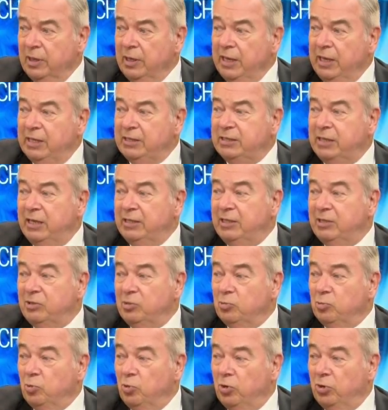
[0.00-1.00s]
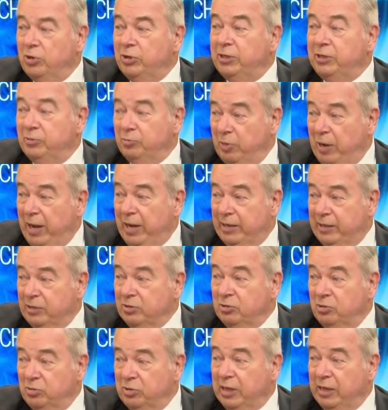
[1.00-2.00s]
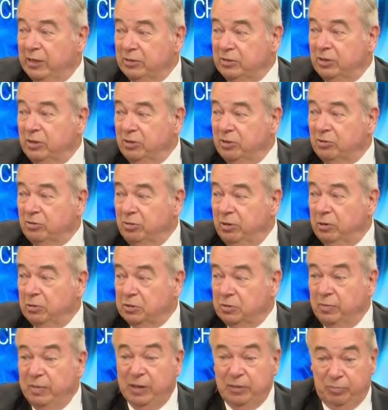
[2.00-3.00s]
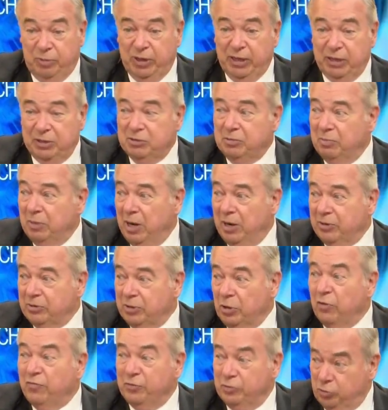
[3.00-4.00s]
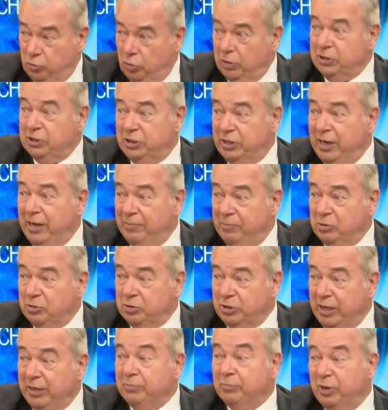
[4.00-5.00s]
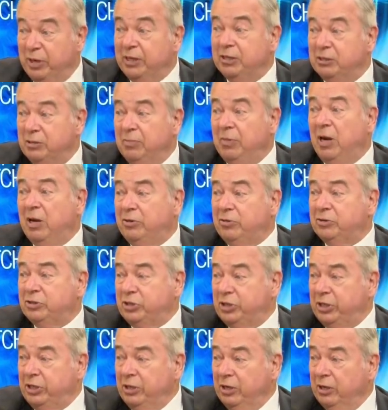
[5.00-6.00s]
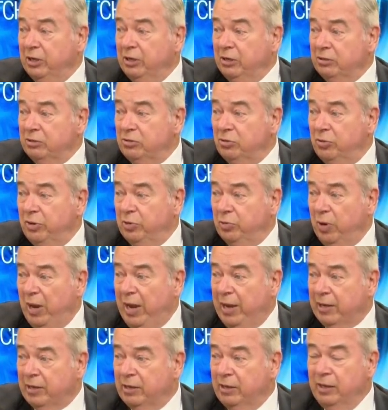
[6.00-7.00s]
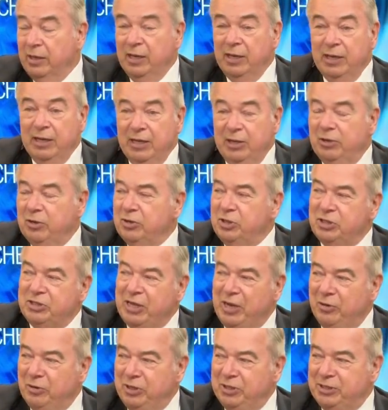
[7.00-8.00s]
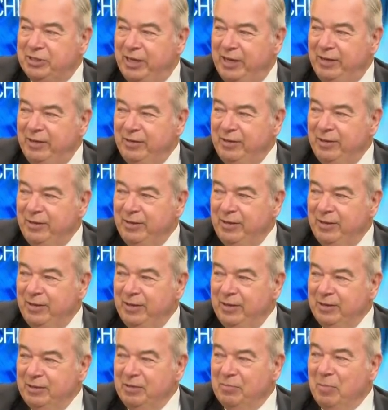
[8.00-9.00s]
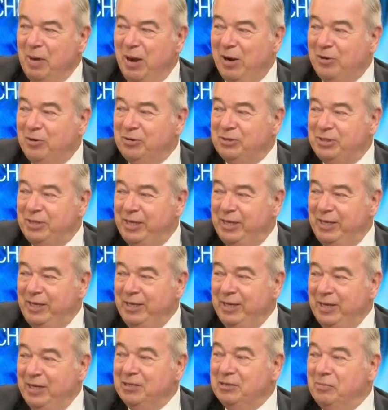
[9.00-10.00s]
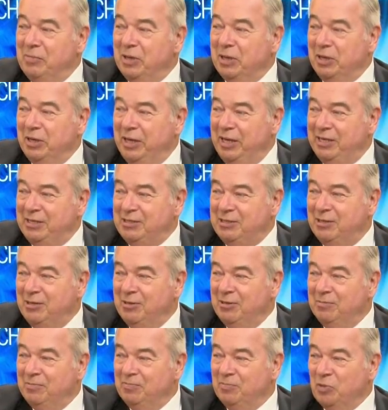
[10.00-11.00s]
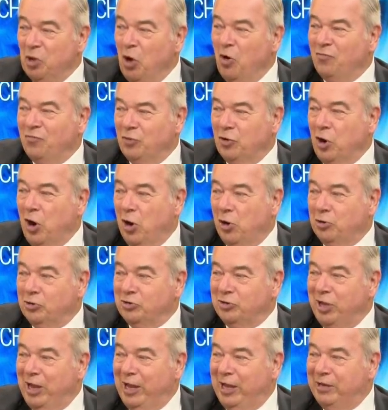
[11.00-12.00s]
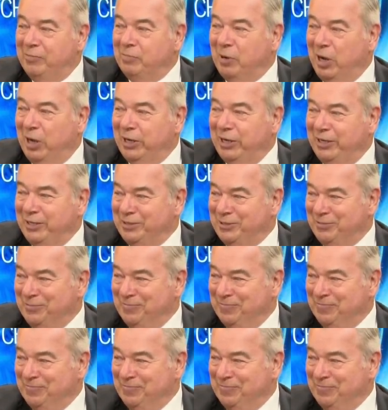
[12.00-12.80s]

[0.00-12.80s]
He said that the war in Iraq in 2003 was about bringing democracy, overthrowing Saddam Hussein, bringing democracy to Iraq. You know what the Saudis said? Democracy in the Middle East over our dead bodies.